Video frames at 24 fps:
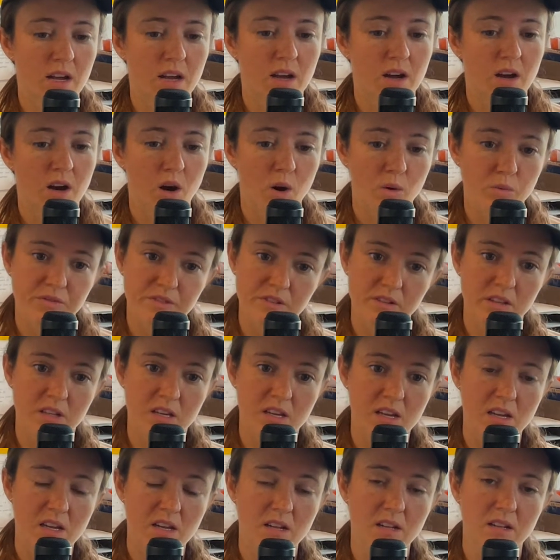
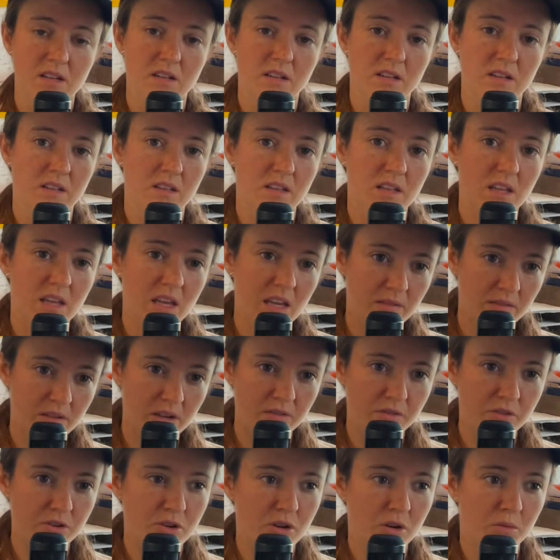hopefully, even
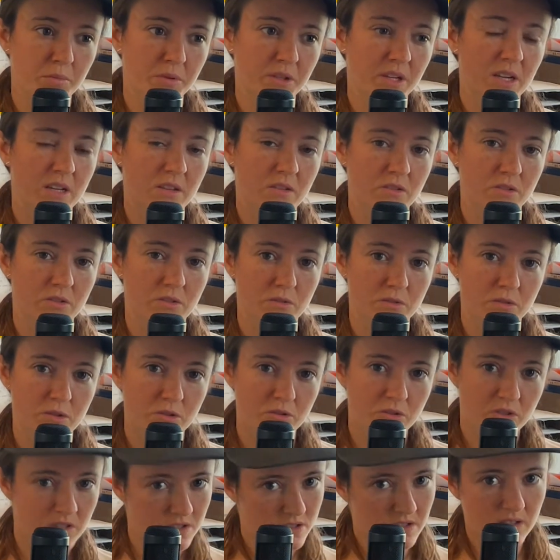if you don't plan to
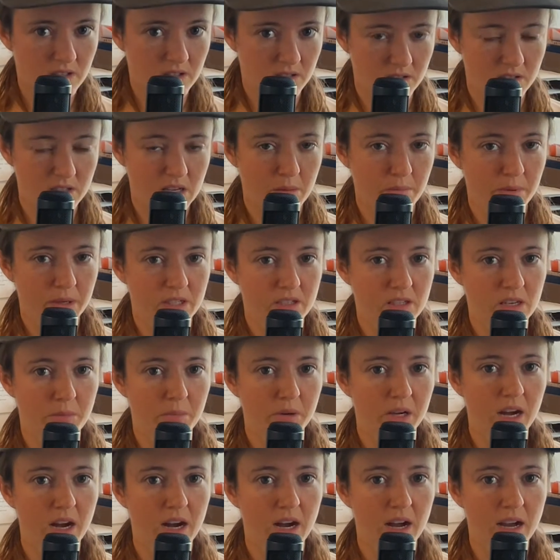use this as a step-by-step
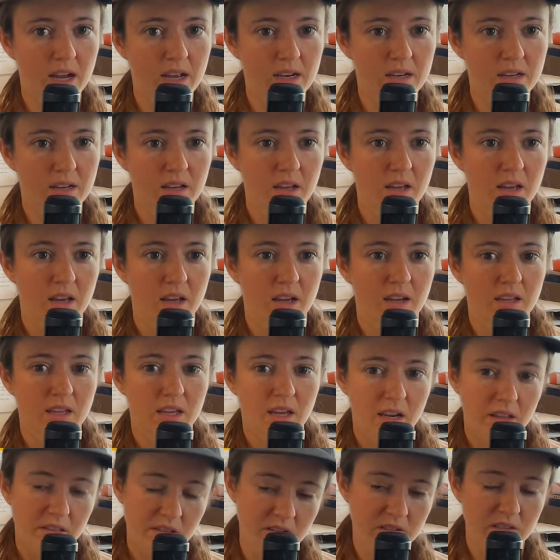guide,
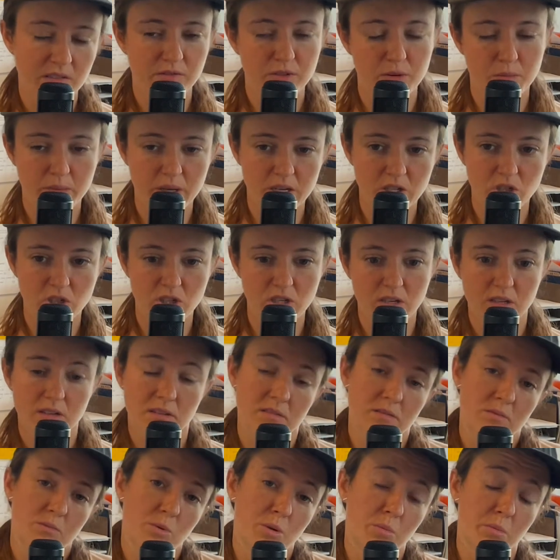getting this
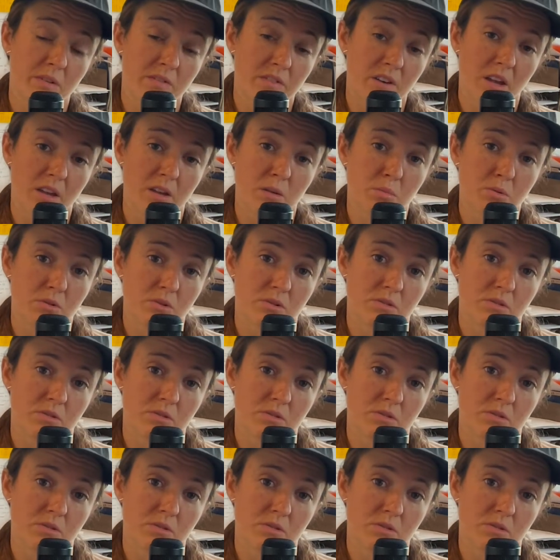information would be valuable